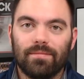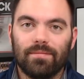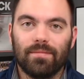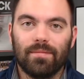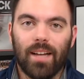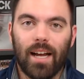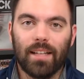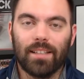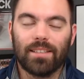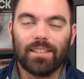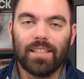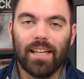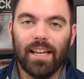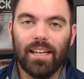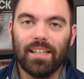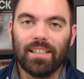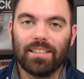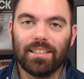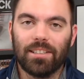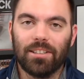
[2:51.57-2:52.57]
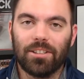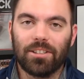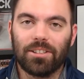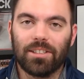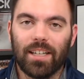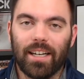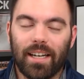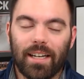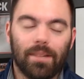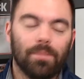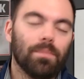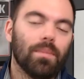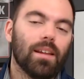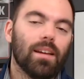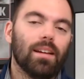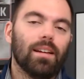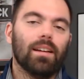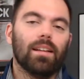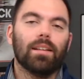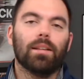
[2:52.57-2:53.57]
on the standings, it looks like it.
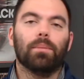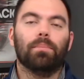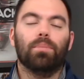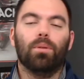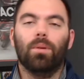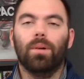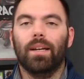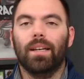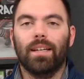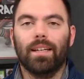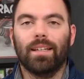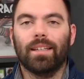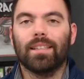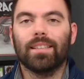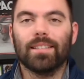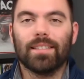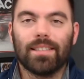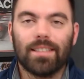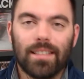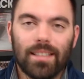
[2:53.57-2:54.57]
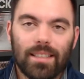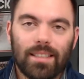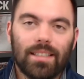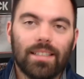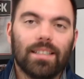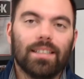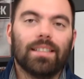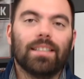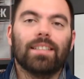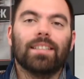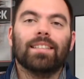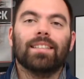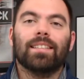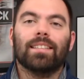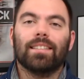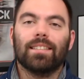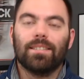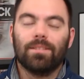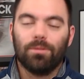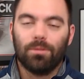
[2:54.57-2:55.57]
The point is,
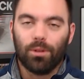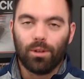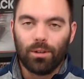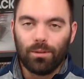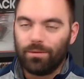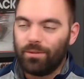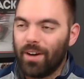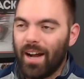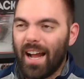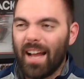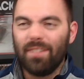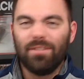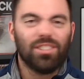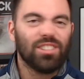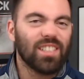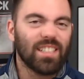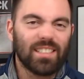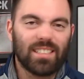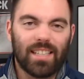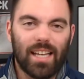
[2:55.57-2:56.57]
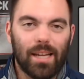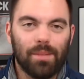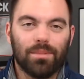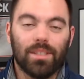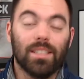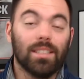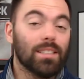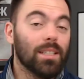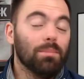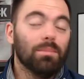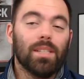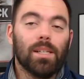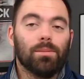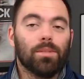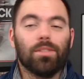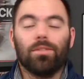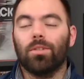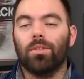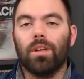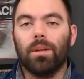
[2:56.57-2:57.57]
we're 5-6 games in. Some teams
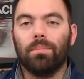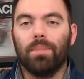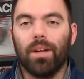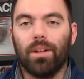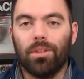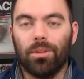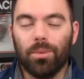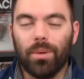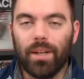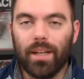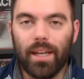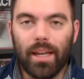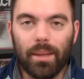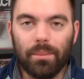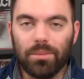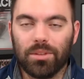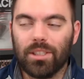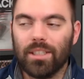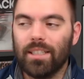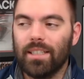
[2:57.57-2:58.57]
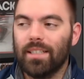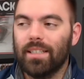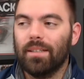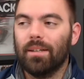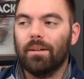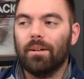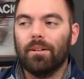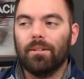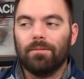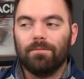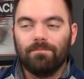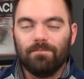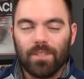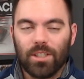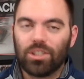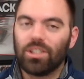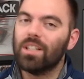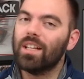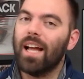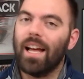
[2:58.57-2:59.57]
have only played 3 games.
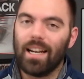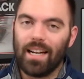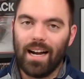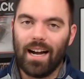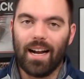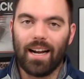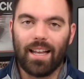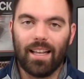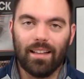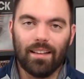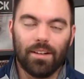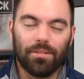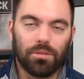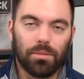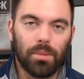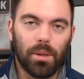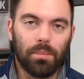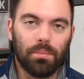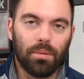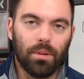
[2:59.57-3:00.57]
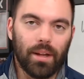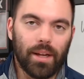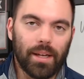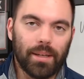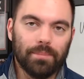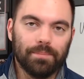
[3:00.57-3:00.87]
There's a lot of hockey left to be played.